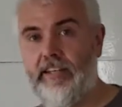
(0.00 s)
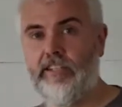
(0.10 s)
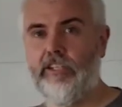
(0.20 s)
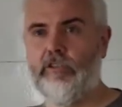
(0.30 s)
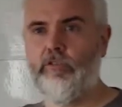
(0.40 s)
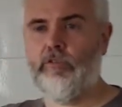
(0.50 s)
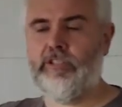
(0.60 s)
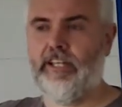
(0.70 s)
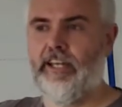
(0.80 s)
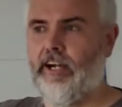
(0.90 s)
had to
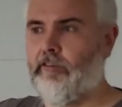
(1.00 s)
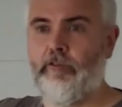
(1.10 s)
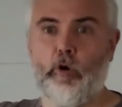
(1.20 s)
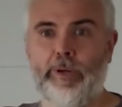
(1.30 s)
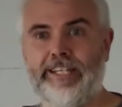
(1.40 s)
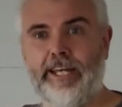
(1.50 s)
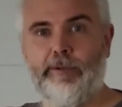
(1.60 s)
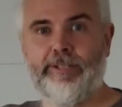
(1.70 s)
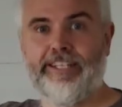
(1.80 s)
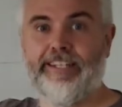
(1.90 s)
use our formula
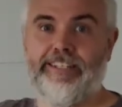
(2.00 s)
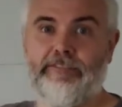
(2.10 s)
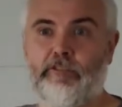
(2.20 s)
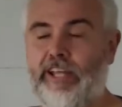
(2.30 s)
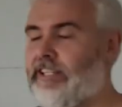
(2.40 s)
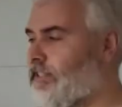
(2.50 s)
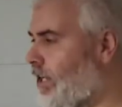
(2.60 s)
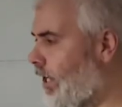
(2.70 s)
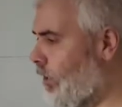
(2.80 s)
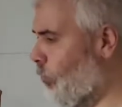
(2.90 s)
table to
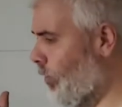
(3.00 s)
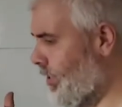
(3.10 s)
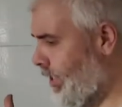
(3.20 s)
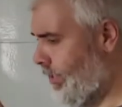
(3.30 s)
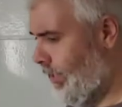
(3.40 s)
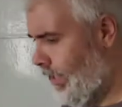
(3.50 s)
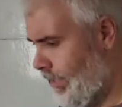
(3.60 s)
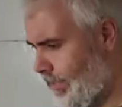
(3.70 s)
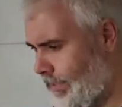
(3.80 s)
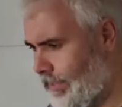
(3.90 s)
differentiate, was it
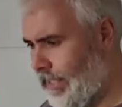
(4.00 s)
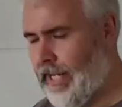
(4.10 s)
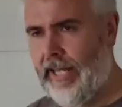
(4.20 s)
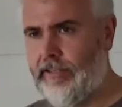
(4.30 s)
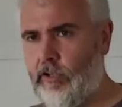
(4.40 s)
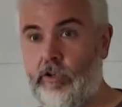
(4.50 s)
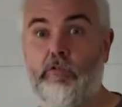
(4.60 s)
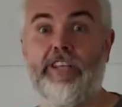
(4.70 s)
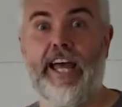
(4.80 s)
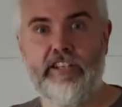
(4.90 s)
secant or
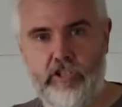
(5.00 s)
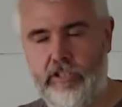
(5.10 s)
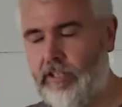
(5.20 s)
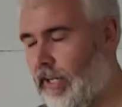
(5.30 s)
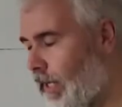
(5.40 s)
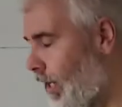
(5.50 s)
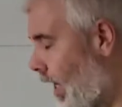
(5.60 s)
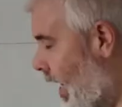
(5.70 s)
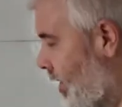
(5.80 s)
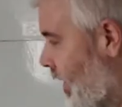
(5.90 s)
no, tangent?
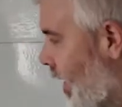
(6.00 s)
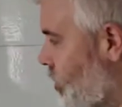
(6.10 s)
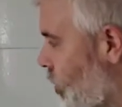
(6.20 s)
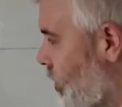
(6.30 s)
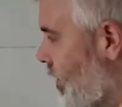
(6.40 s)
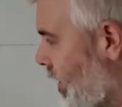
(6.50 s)
Tangent